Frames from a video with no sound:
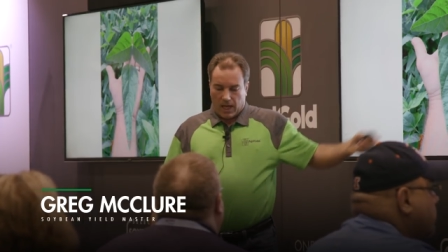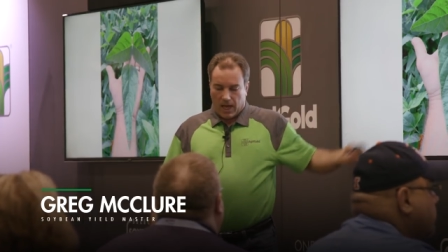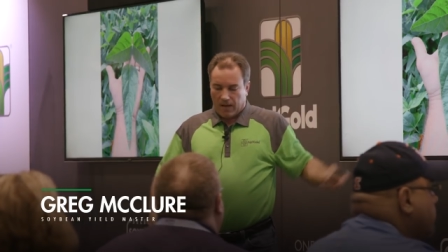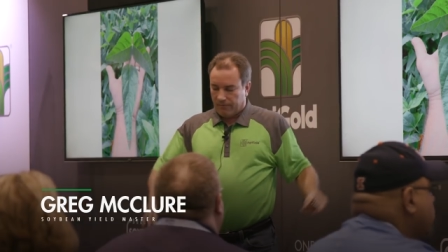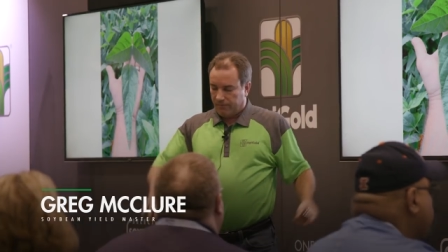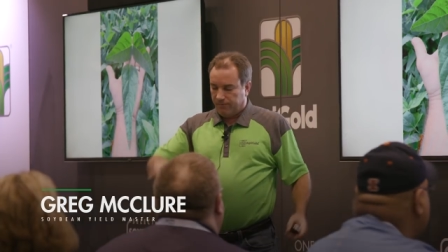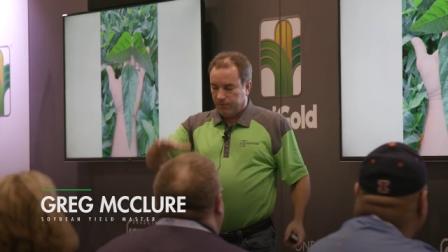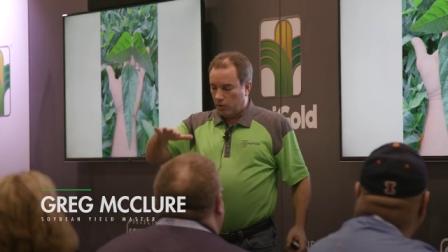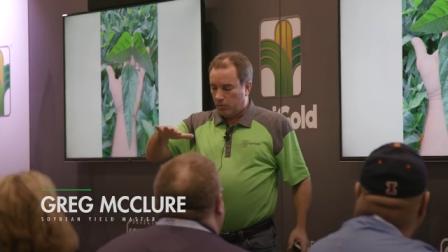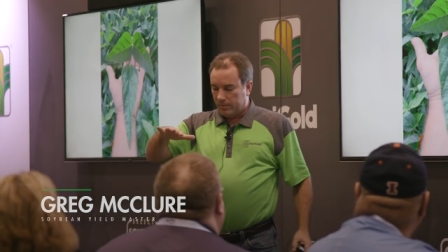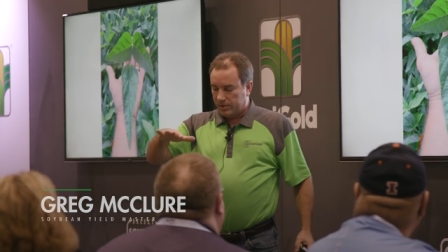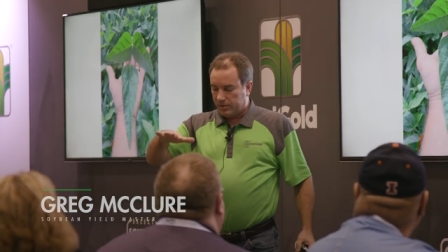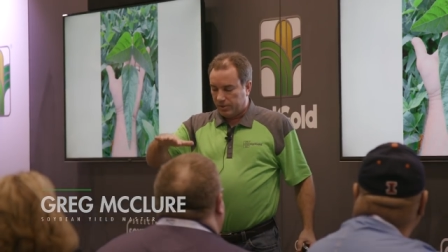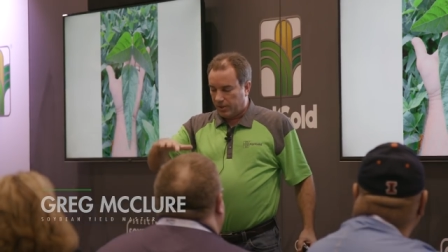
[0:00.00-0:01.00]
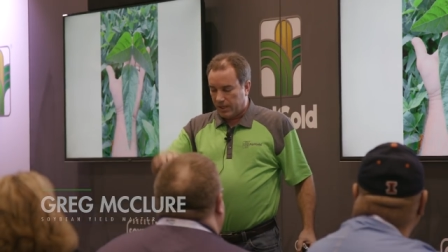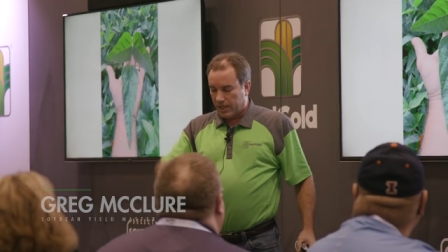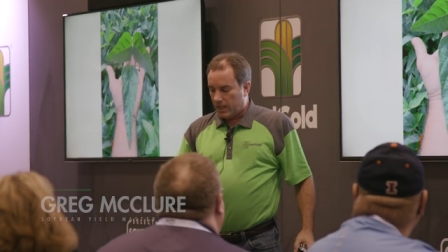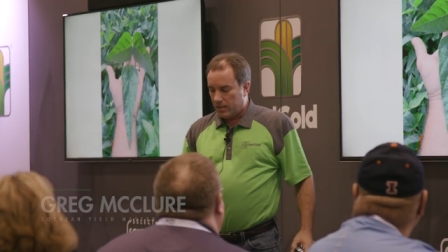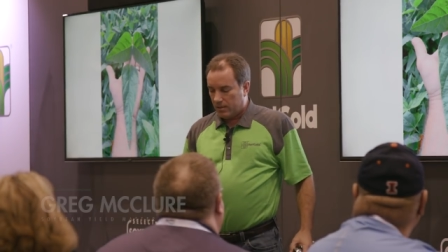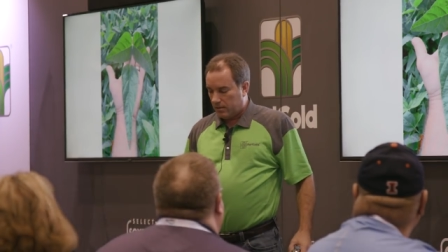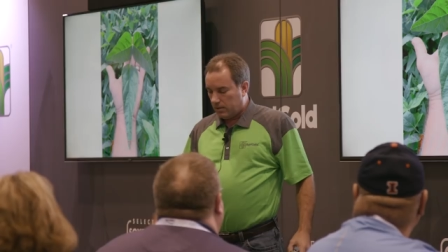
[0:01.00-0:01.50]
at full
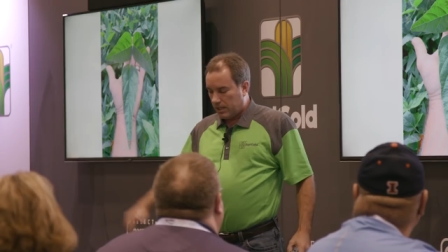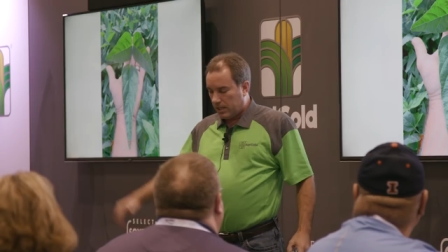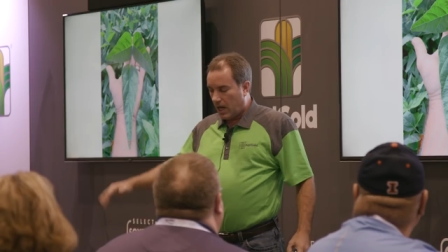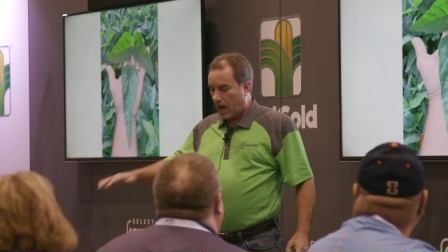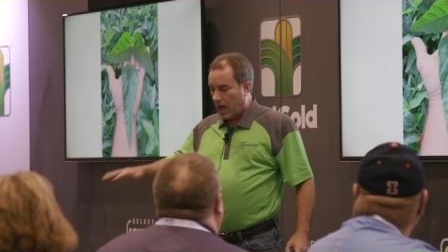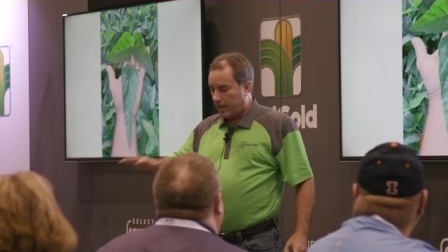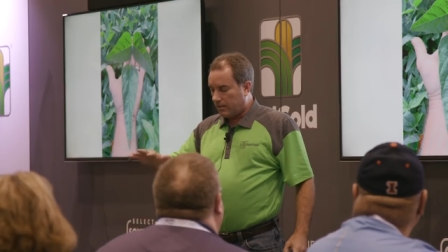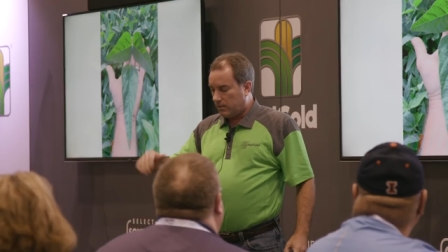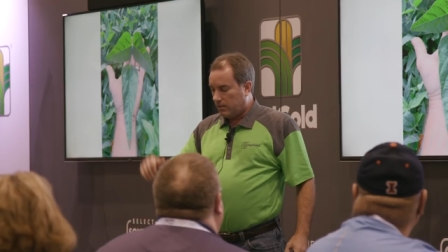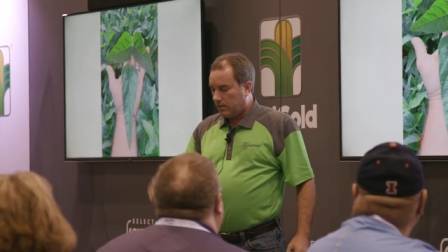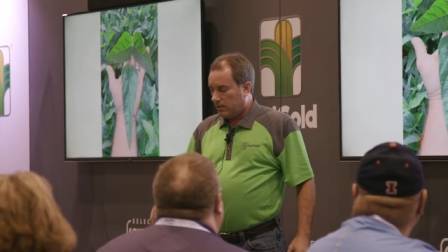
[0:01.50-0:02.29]
maturity in height,